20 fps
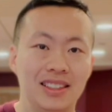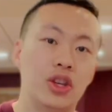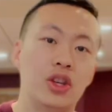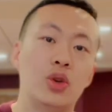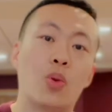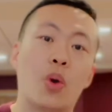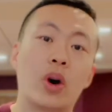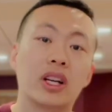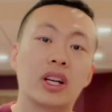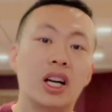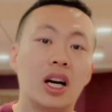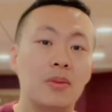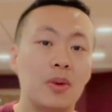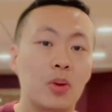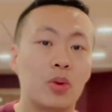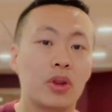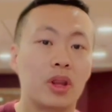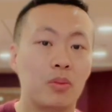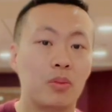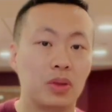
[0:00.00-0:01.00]
You want to come
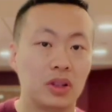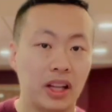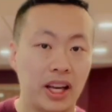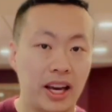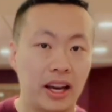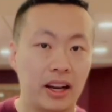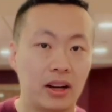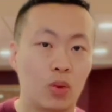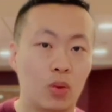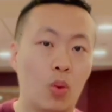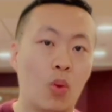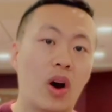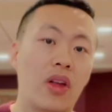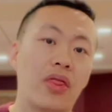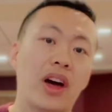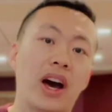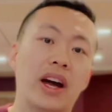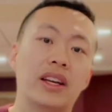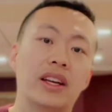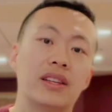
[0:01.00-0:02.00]
up with a plan, one
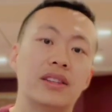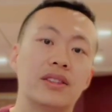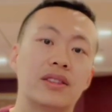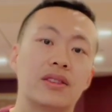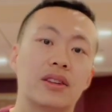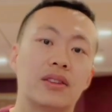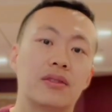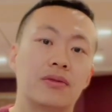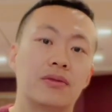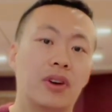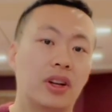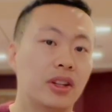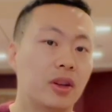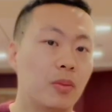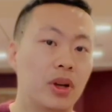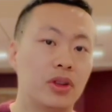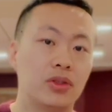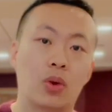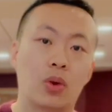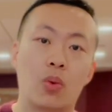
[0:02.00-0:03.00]
that is
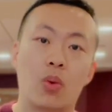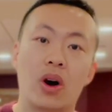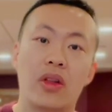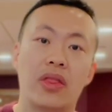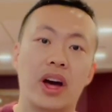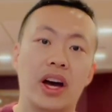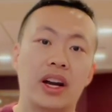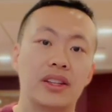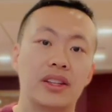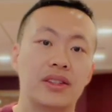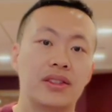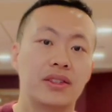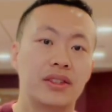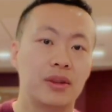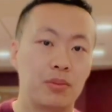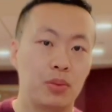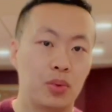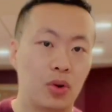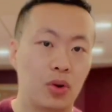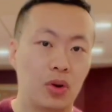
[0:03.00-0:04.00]
fundamental, one that is
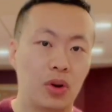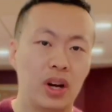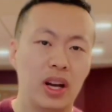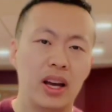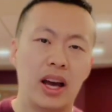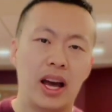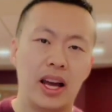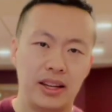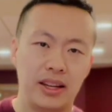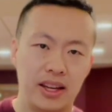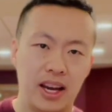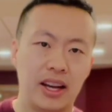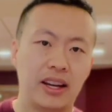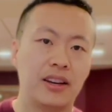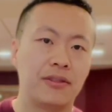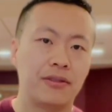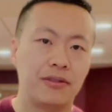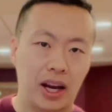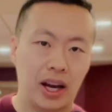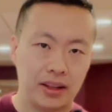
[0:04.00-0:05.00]
simple and yet
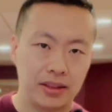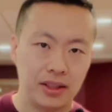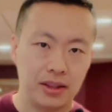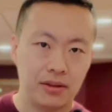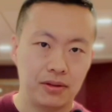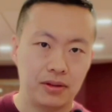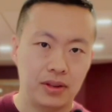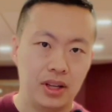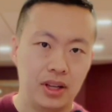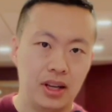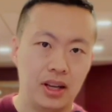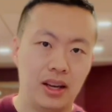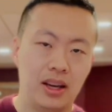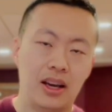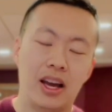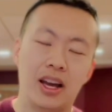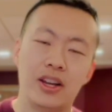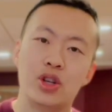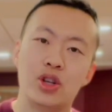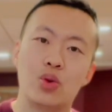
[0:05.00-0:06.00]
effective.
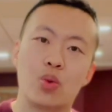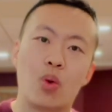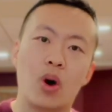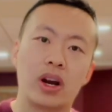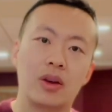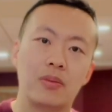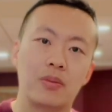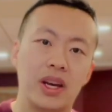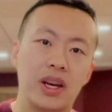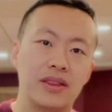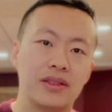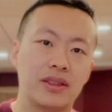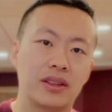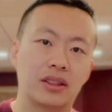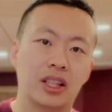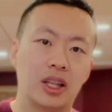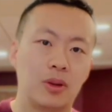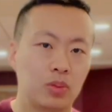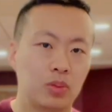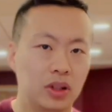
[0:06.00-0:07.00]
And you want to
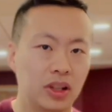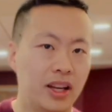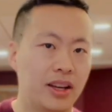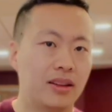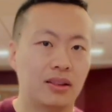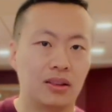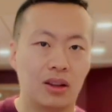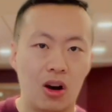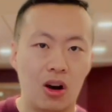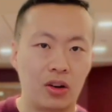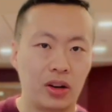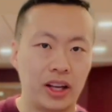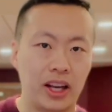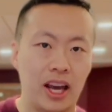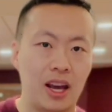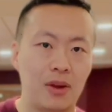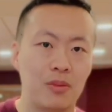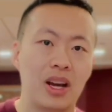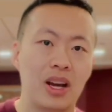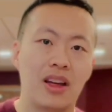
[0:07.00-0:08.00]
basically play the long
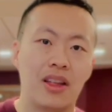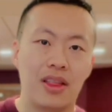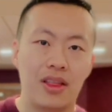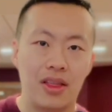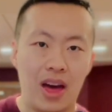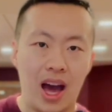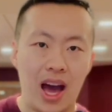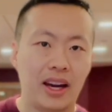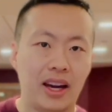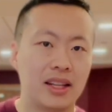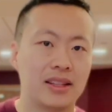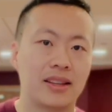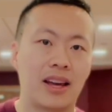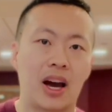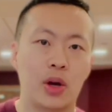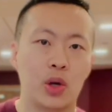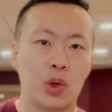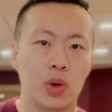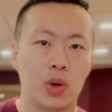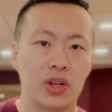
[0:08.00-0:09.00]
game. That is
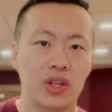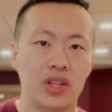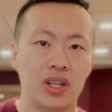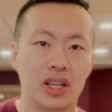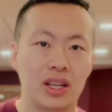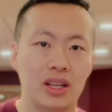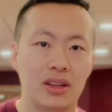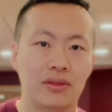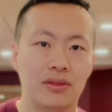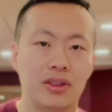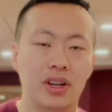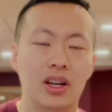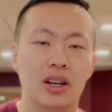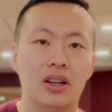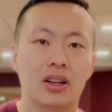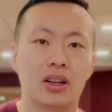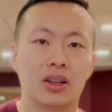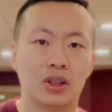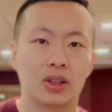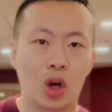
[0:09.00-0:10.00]
how you achieve
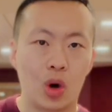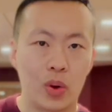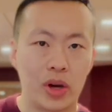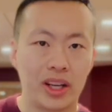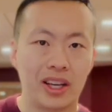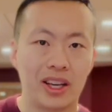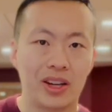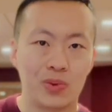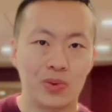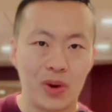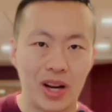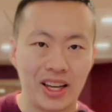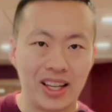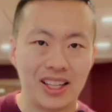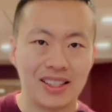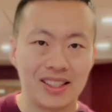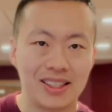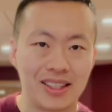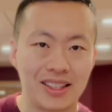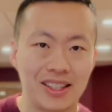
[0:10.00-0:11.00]
glowing and
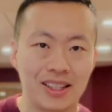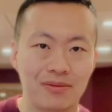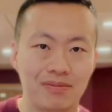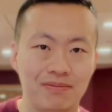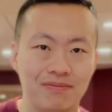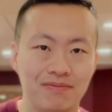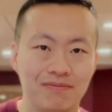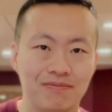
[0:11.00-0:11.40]
radiant skin.